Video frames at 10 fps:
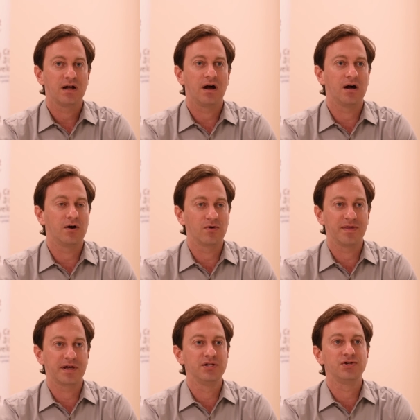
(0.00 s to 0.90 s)
uh, or
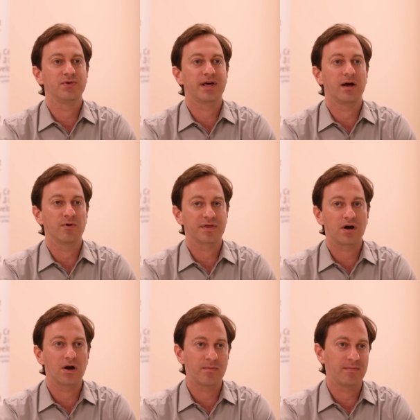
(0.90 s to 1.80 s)
they can do that with
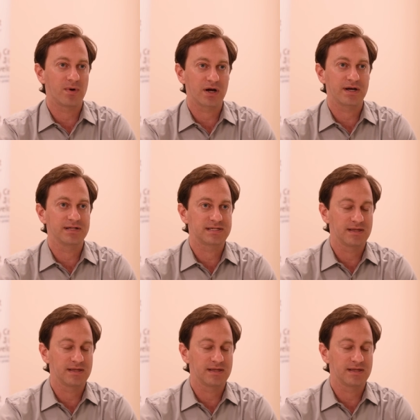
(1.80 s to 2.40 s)
carbon markets,